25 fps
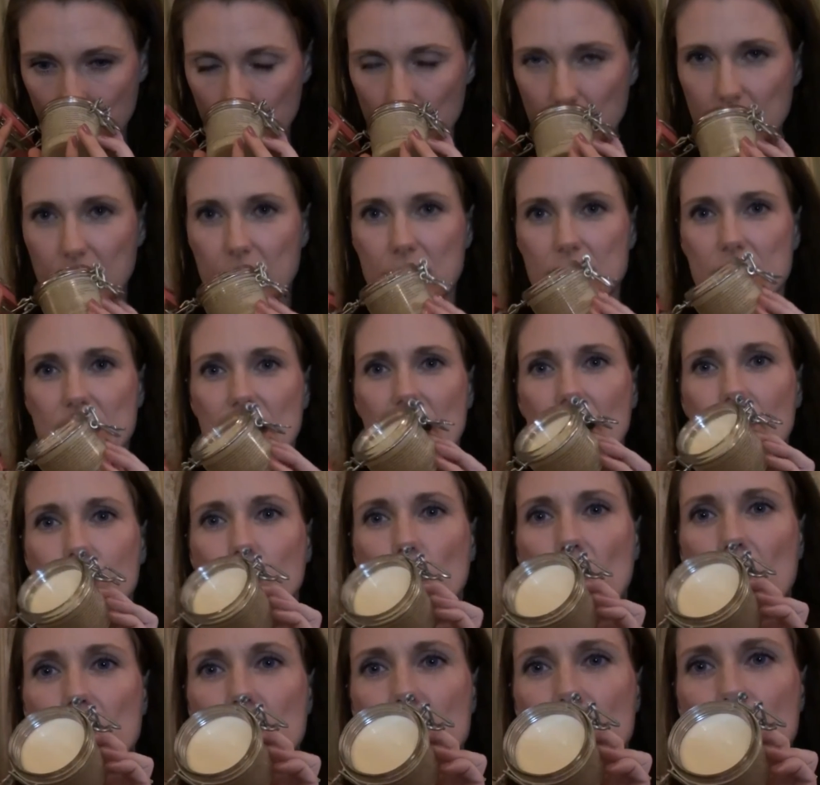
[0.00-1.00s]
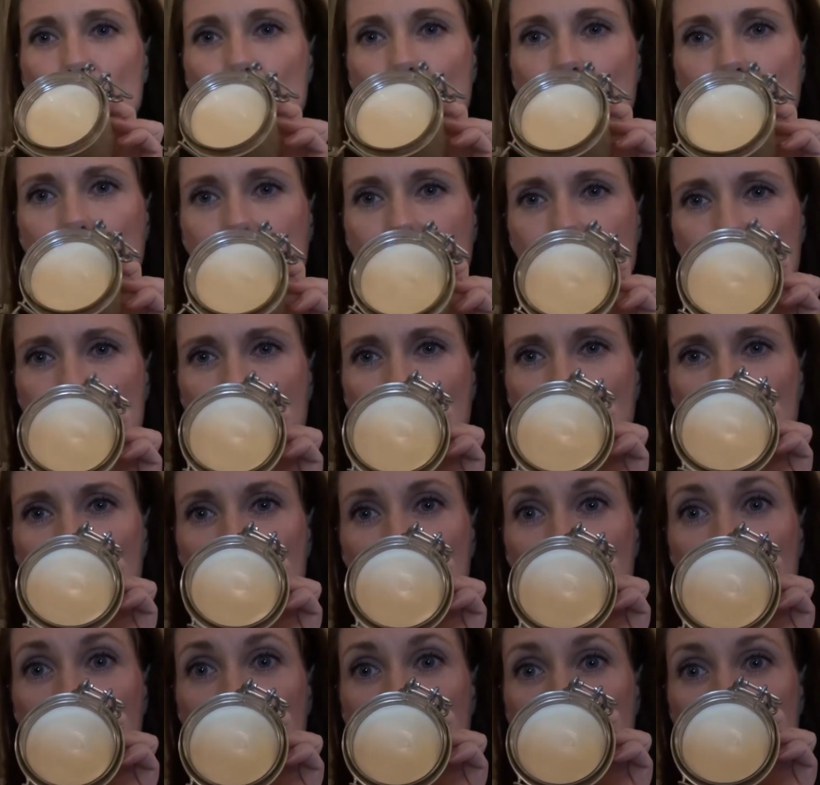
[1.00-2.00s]
You can see I've not actually tried this one. I
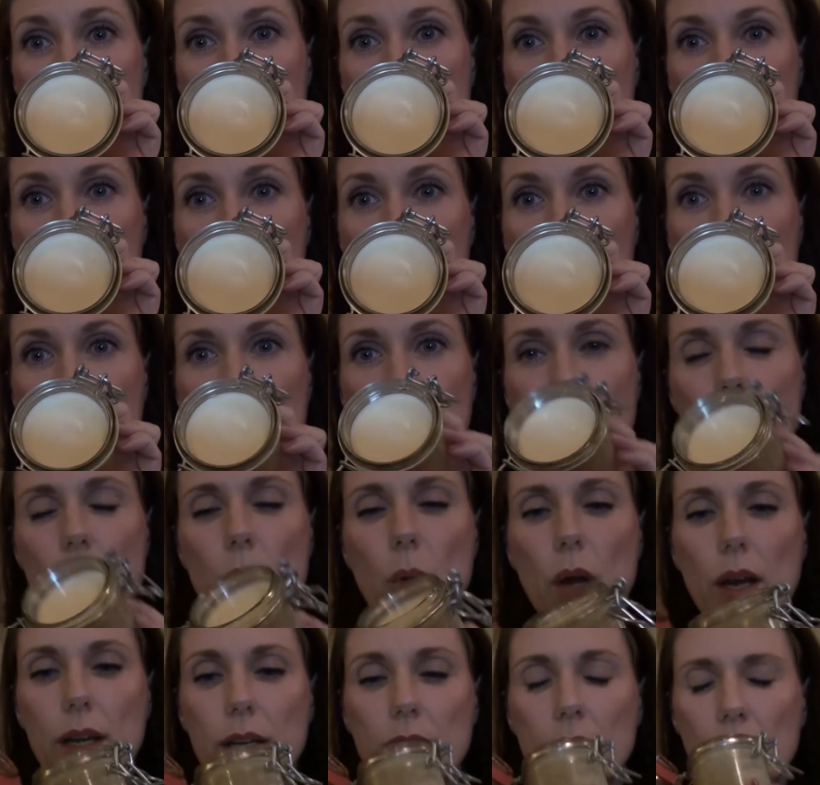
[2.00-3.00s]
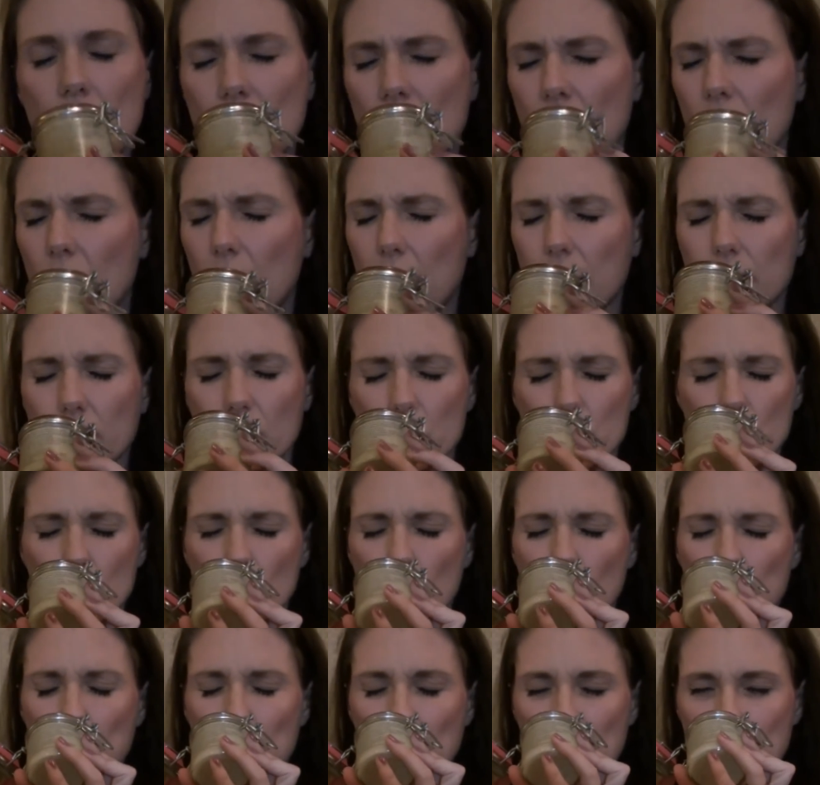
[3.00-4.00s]
tried a sample of the one in the
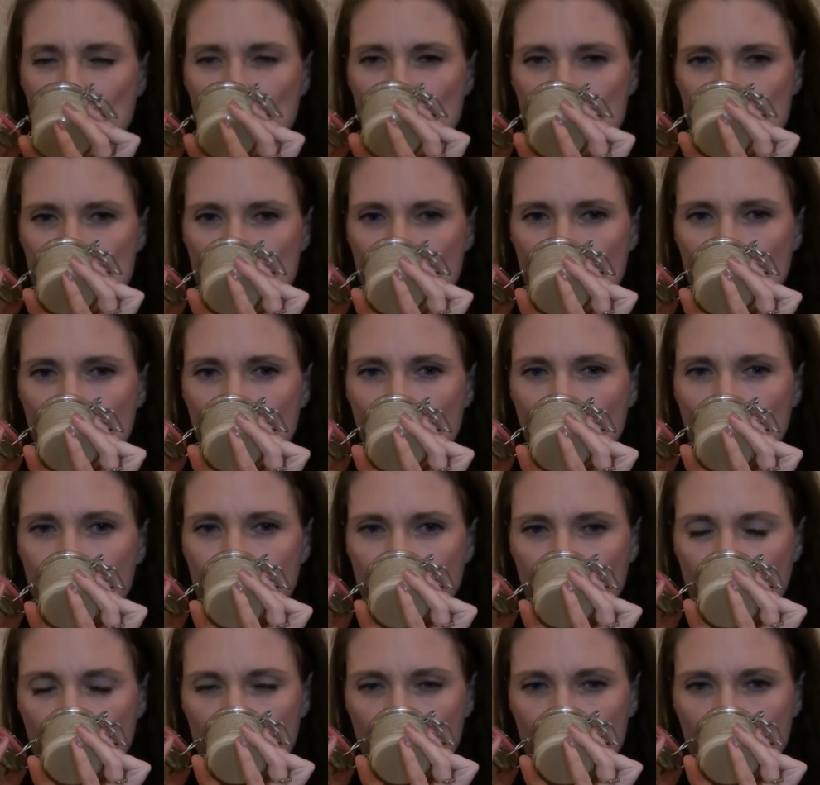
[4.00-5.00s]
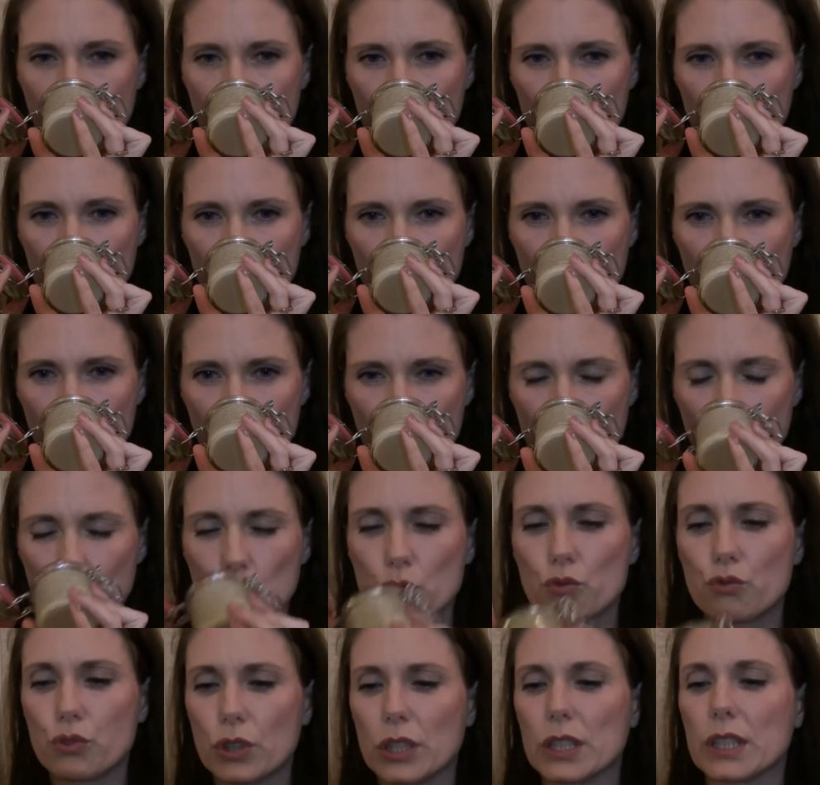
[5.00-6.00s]
shop, but it is lovely.
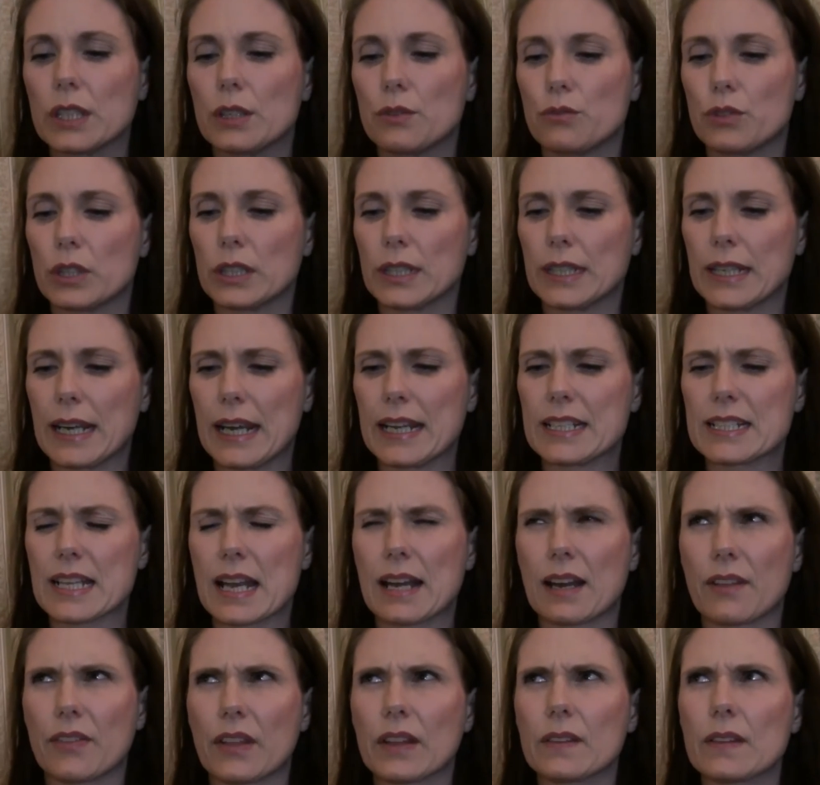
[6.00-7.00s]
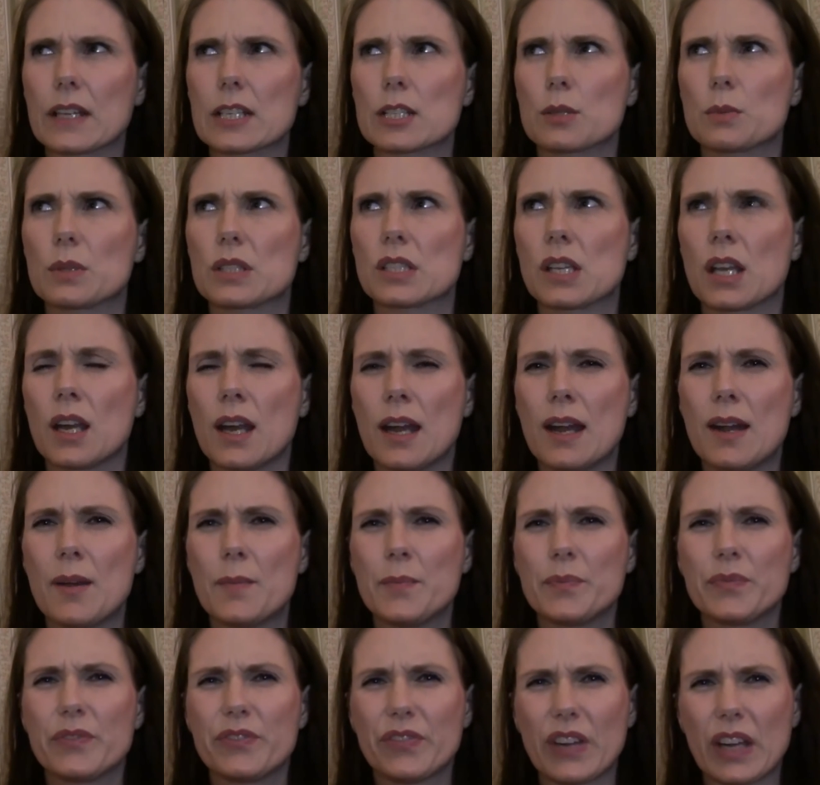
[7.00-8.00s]
Really, really nice. And I think this was
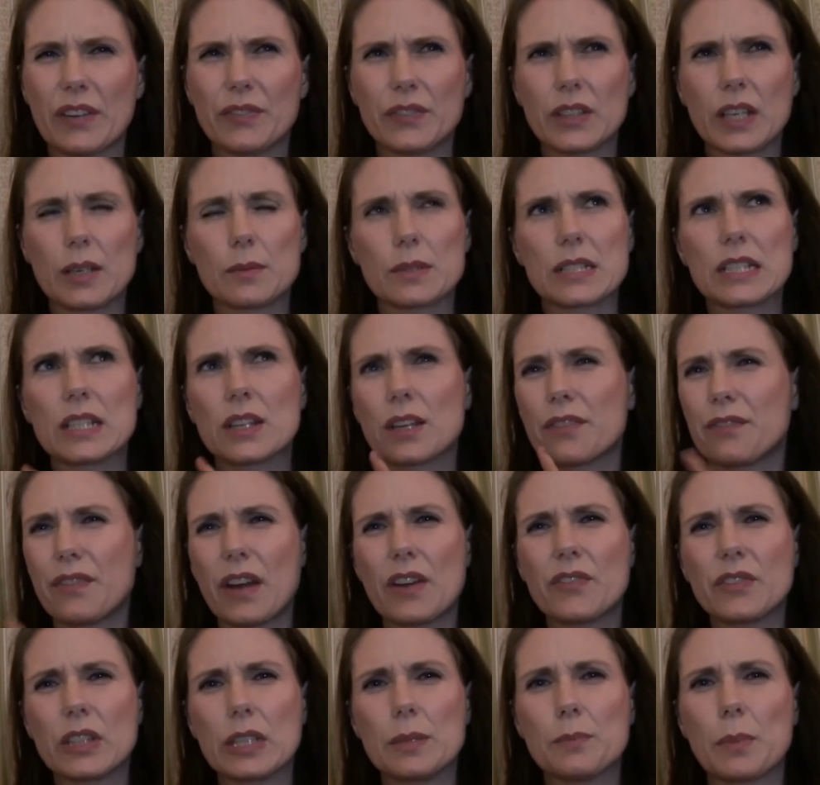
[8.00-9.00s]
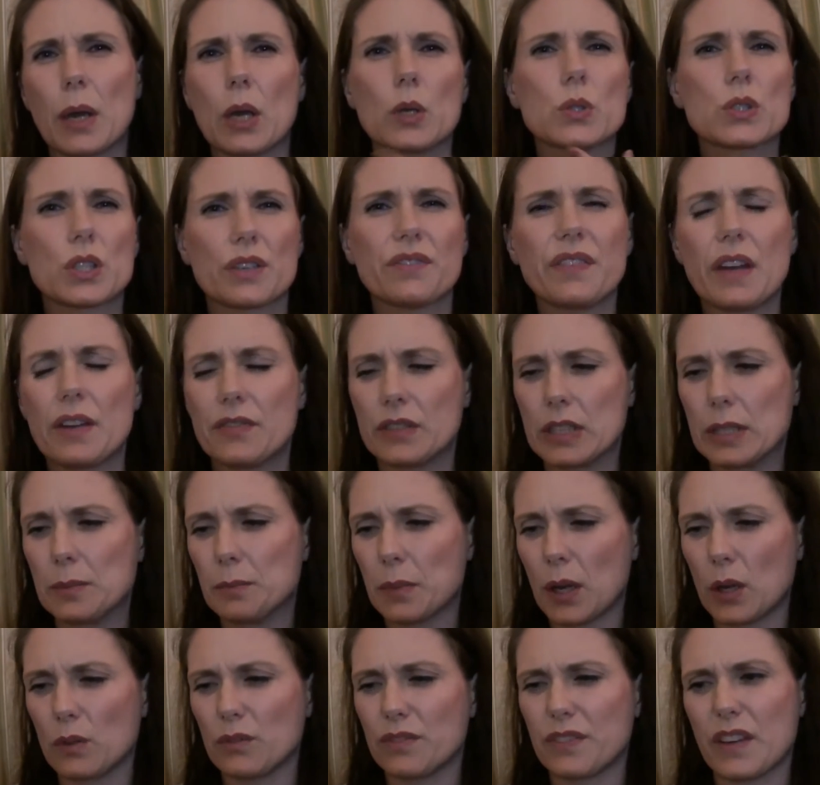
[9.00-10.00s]
50, it was either £15 or
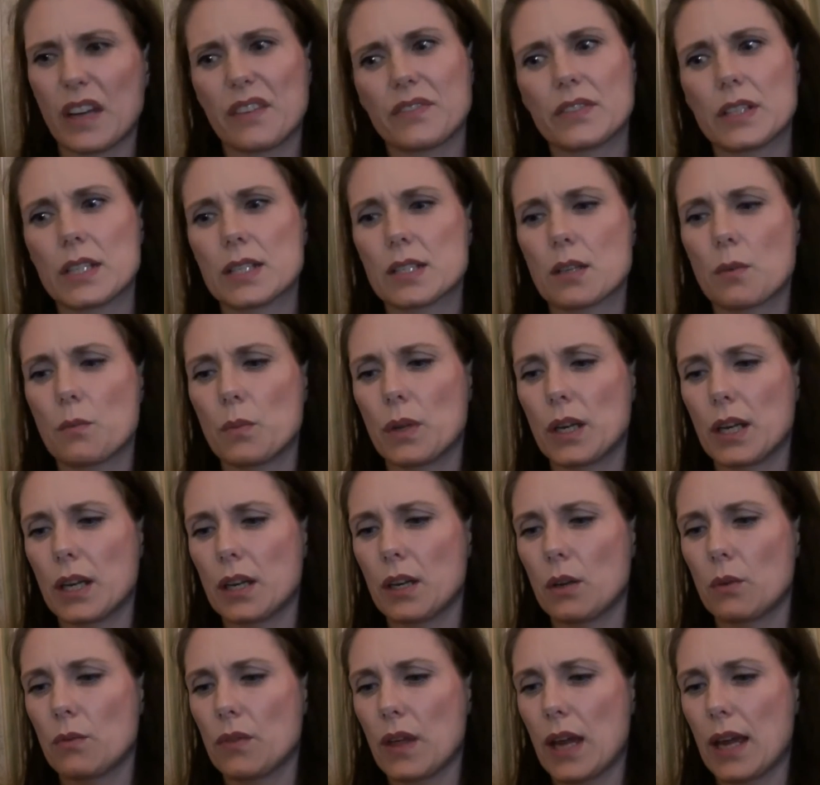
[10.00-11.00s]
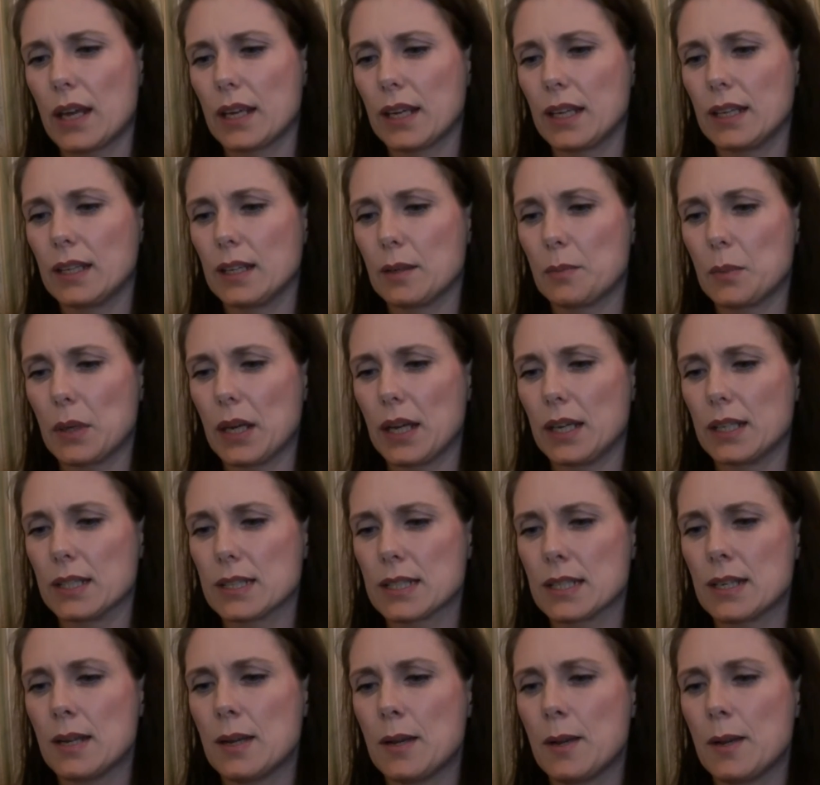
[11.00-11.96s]
£15.50, somewhere around that kind of price.